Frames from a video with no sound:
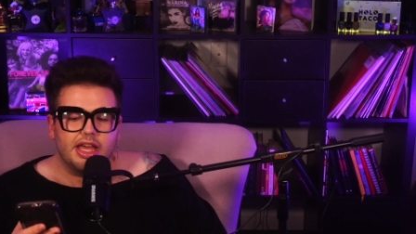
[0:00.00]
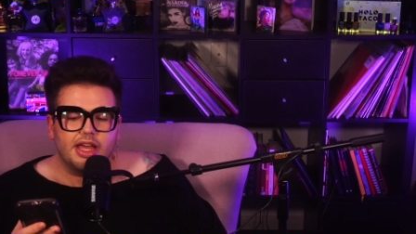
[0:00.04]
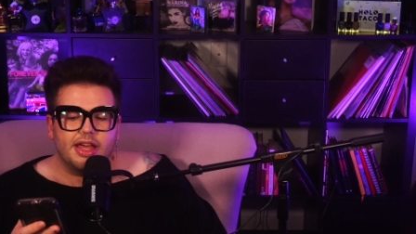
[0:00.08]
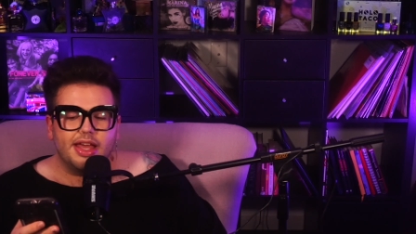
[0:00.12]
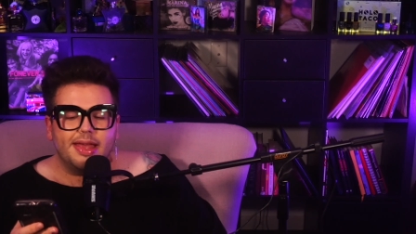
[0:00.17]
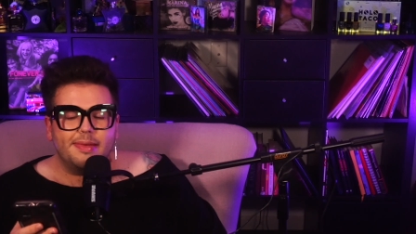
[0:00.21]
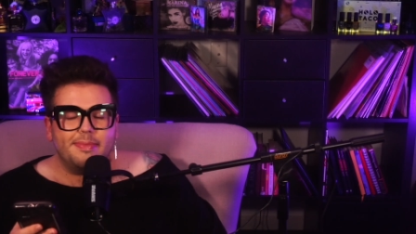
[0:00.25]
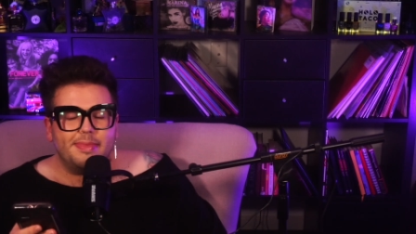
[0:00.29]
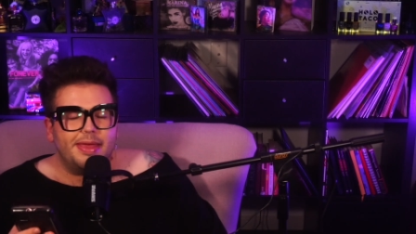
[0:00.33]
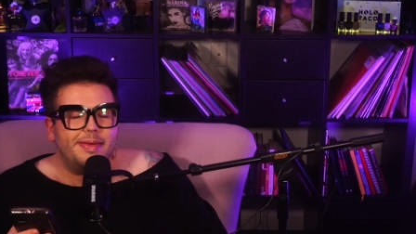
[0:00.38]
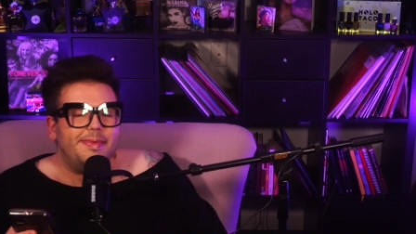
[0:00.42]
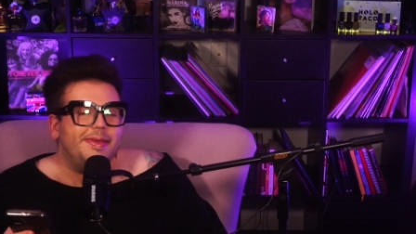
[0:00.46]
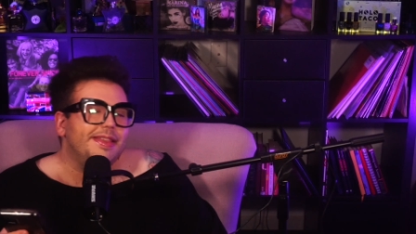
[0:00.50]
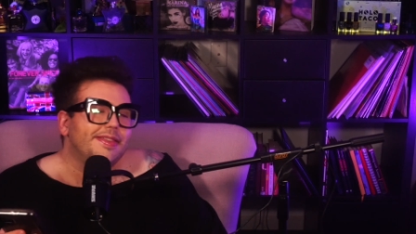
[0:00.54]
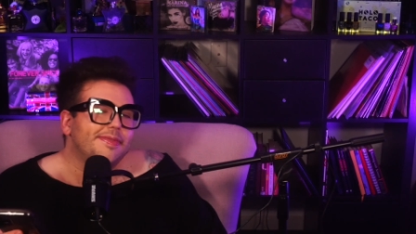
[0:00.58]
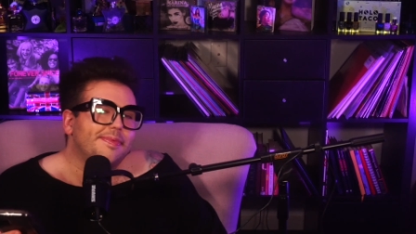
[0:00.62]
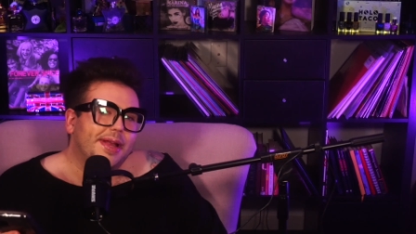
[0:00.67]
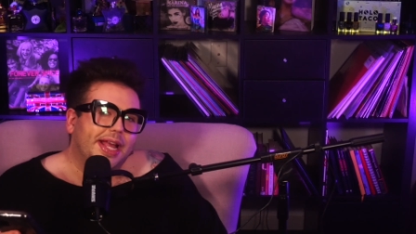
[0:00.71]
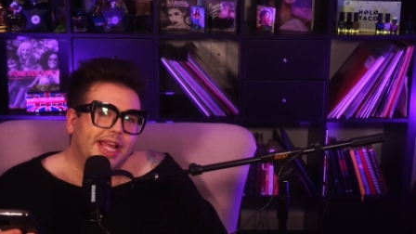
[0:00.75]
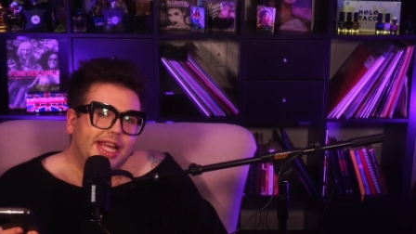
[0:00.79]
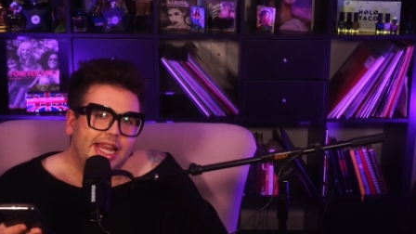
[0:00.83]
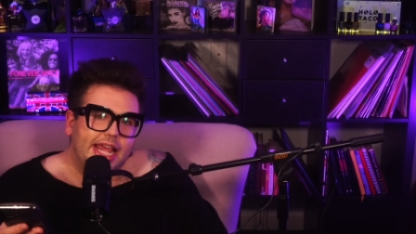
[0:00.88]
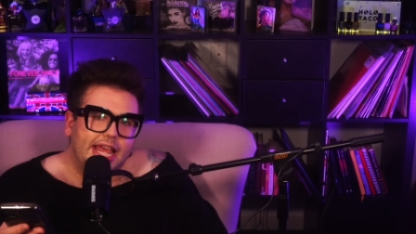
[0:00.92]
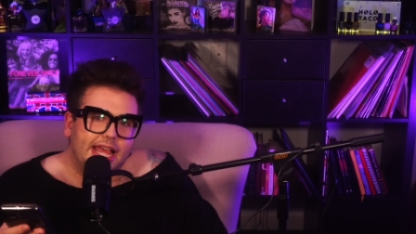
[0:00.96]
and maybe it's
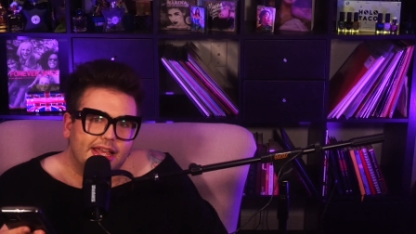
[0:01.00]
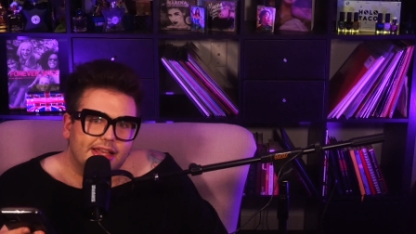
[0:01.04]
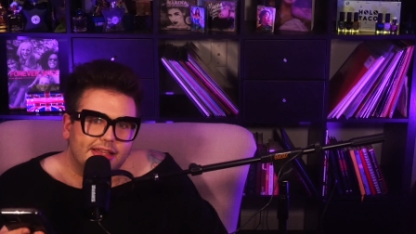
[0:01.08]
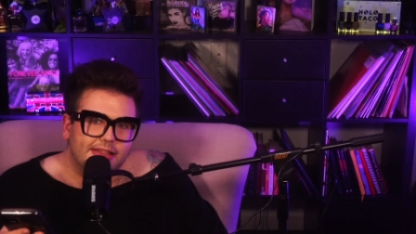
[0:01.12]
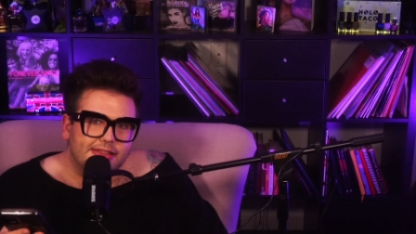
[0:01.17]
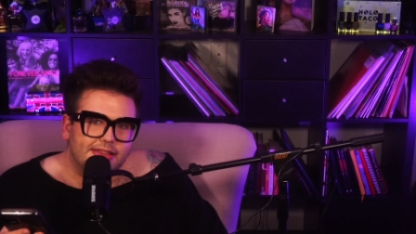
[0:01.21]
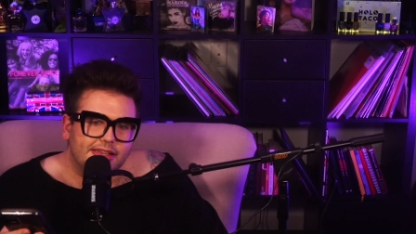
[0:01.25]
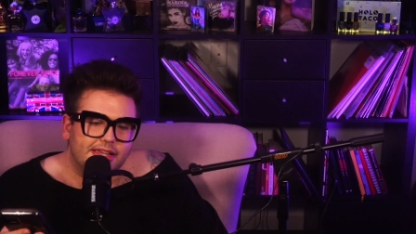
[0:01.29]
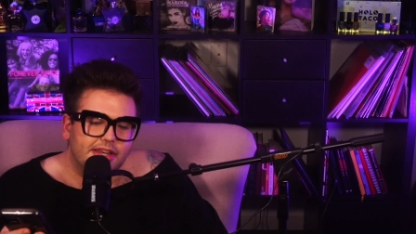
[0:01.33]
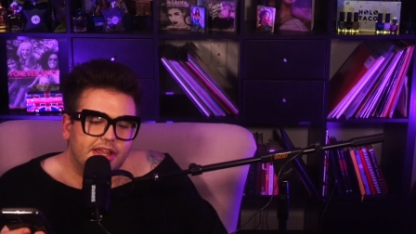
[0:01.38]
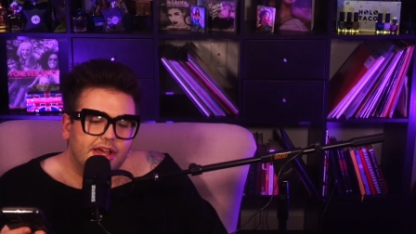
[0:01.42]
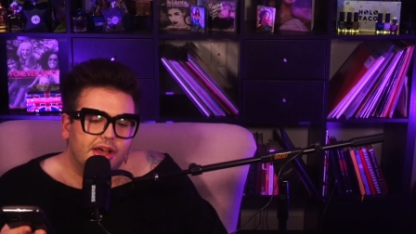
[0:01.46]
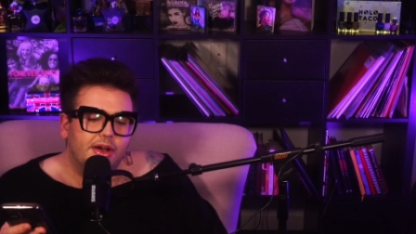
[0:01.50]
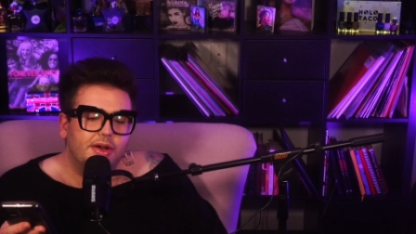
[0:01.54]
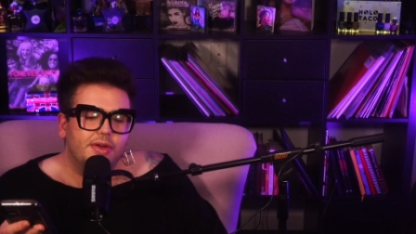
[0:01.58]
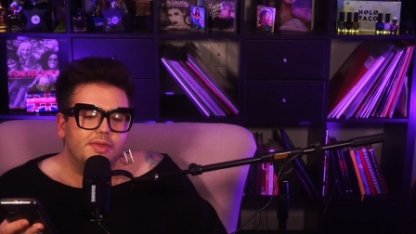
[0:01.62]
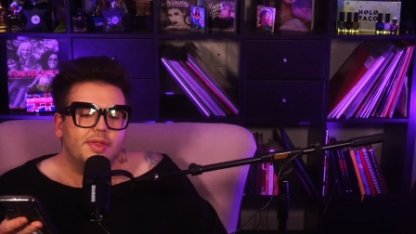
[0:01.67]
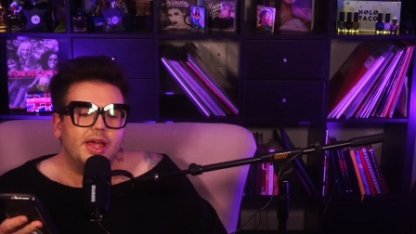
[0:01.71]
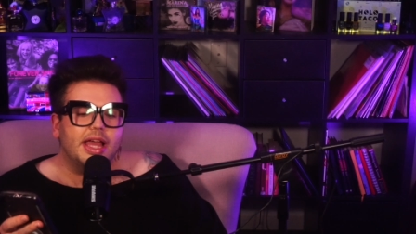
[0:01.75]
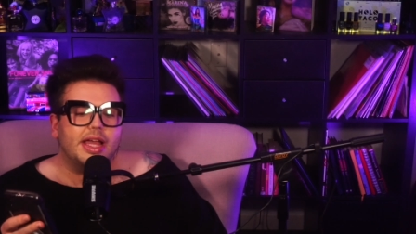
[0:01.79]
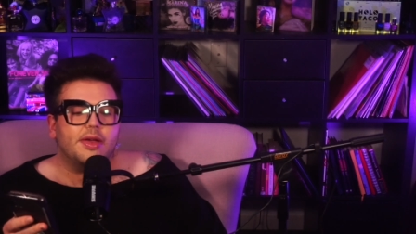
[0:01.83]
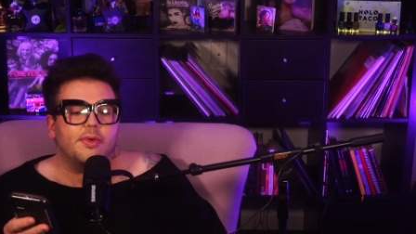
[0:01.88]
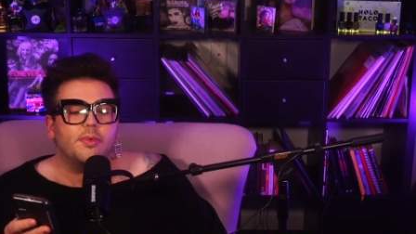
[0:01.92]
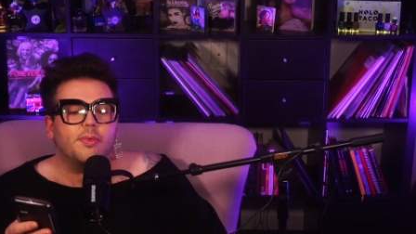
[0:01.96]
raining, you know,
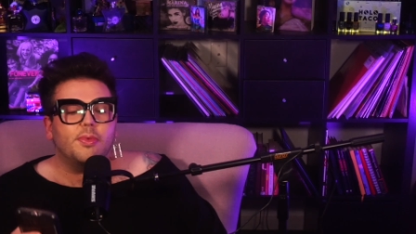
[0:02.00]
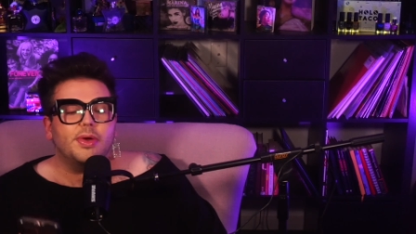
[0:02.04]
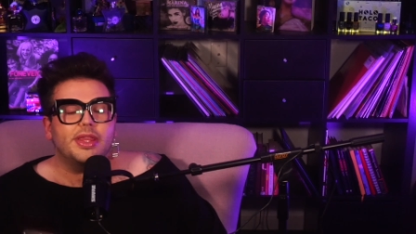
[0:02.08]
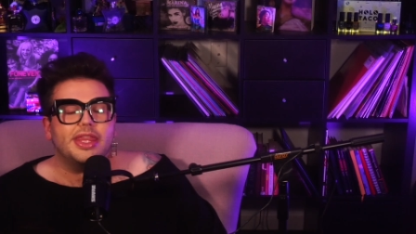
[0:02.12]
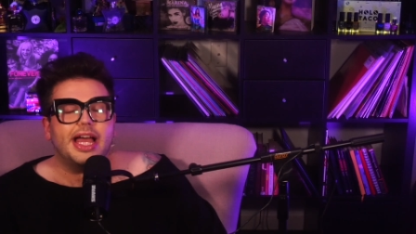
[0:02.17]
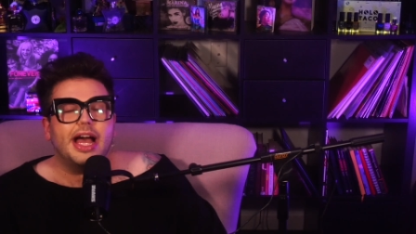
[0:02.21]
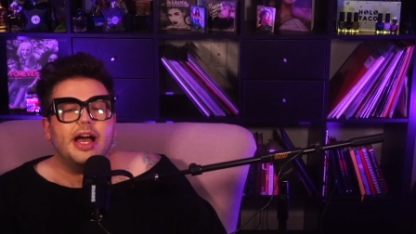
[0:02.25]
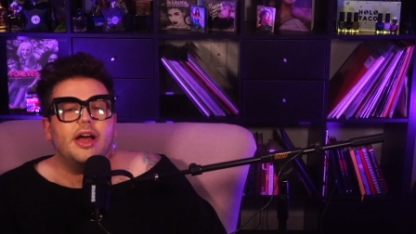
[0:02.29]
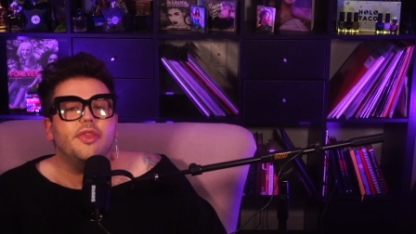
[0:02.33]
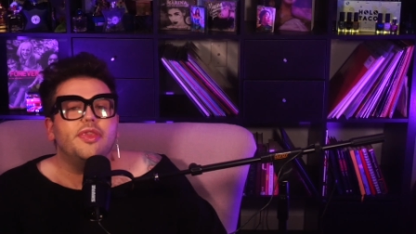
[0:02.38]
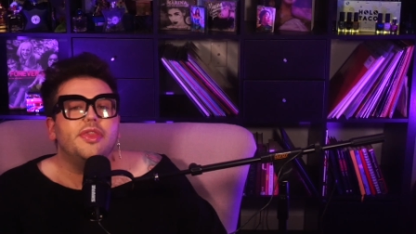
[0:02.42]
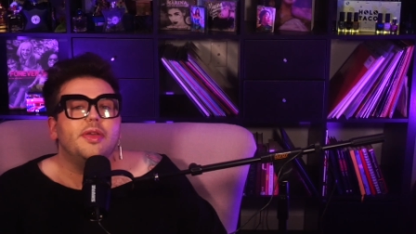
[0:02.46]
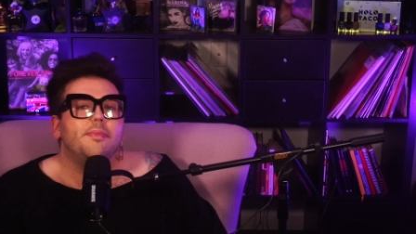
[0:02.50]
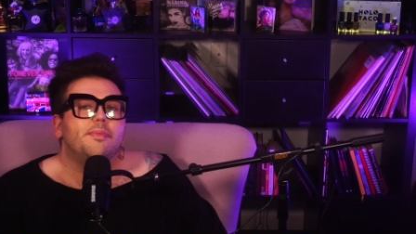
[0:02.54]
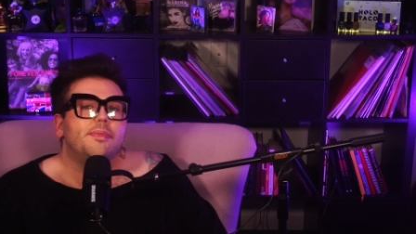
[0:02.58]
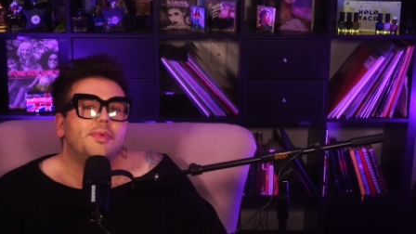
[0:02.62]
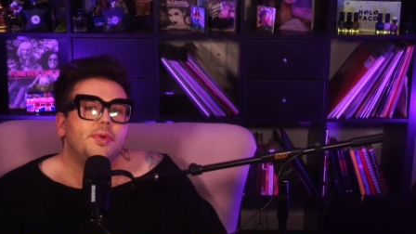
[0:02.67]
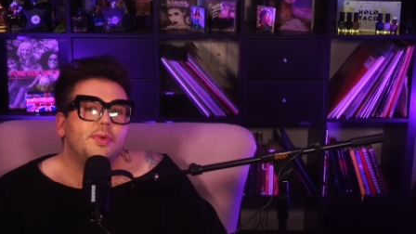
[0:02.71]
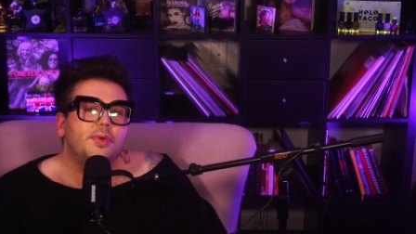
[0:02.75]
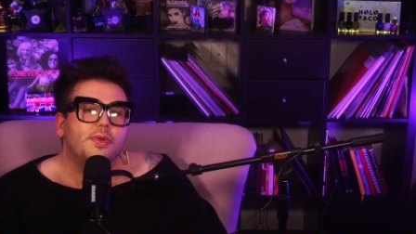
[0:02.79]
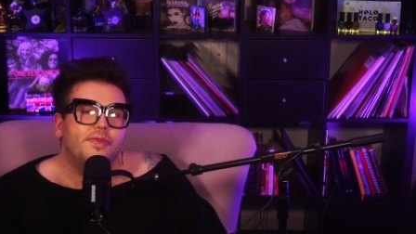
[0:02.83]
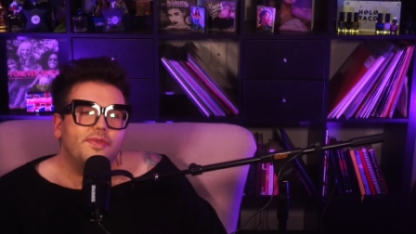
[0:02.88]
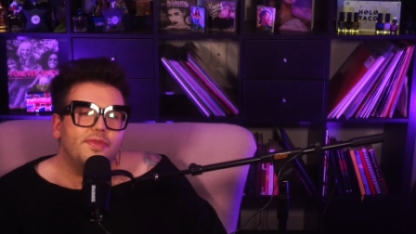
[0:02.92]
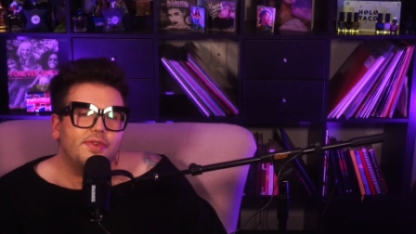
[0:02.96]
like without the
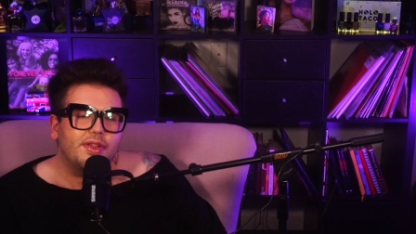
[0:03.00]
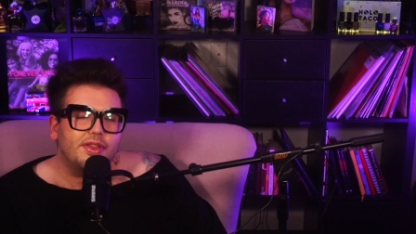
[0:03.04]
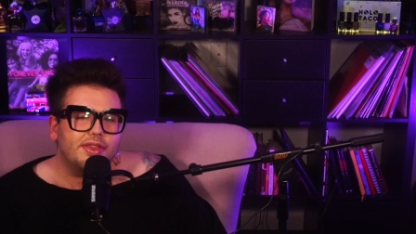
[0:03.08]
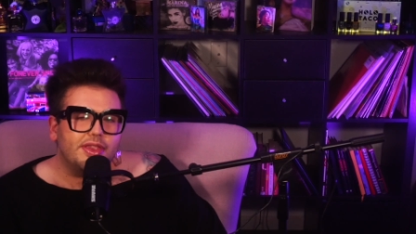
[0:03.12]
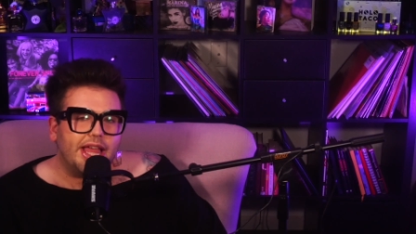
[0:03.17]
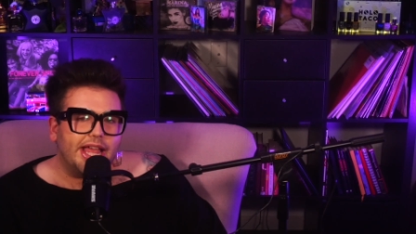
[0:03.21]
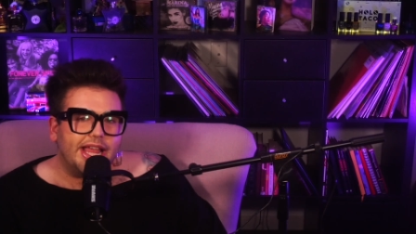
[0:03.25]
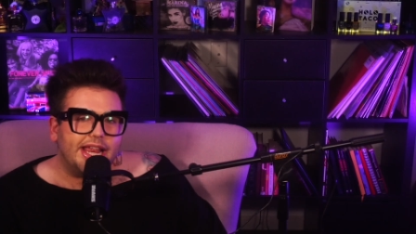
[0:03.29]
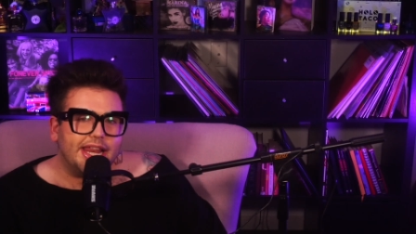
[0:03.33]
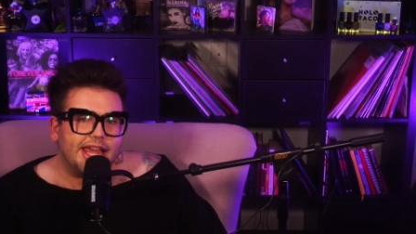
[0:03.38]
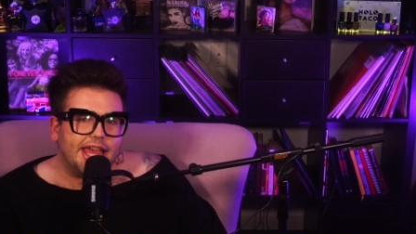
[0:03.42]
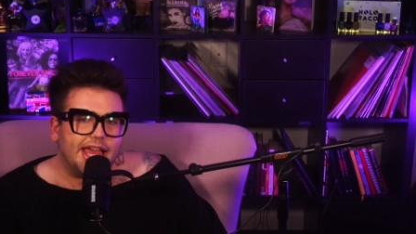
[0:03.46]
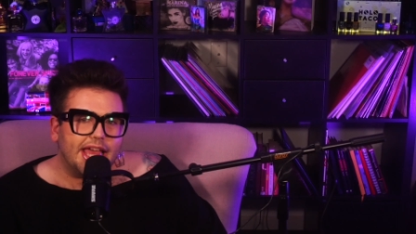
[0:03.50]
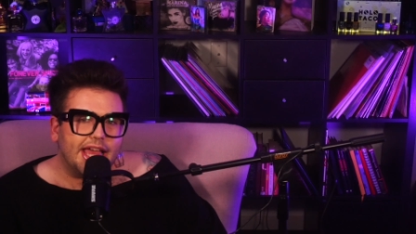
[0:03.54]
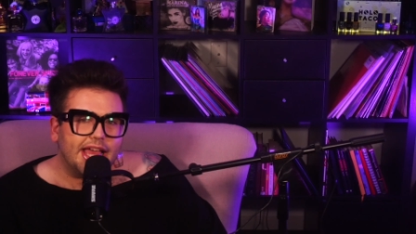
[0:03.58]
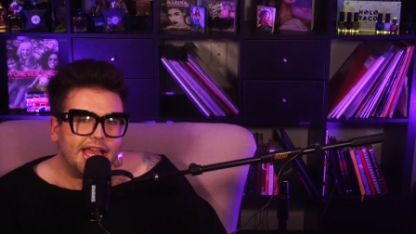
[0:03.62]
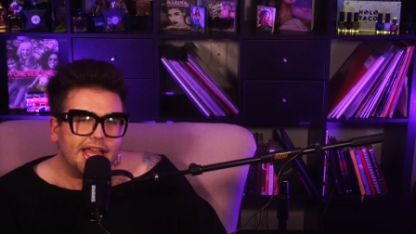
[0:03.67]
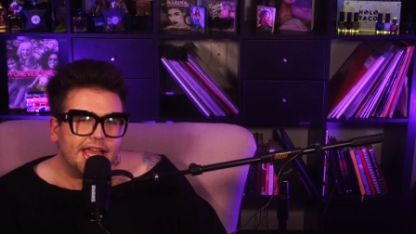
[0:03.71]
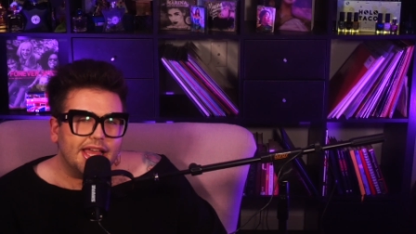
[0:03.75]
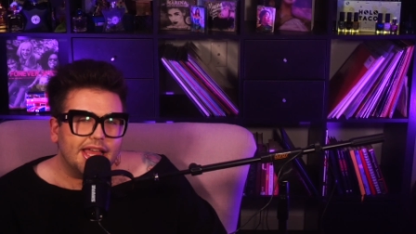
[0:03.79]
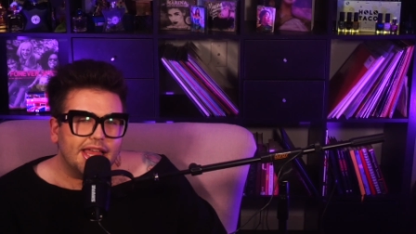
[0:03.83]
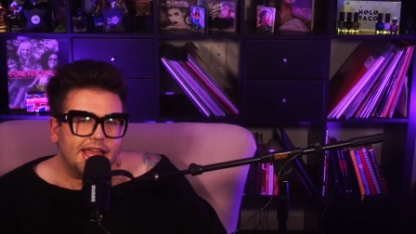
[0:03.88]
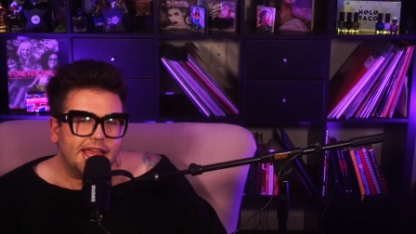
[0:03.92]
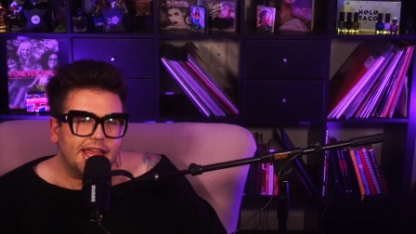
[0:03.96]
beautiful lighting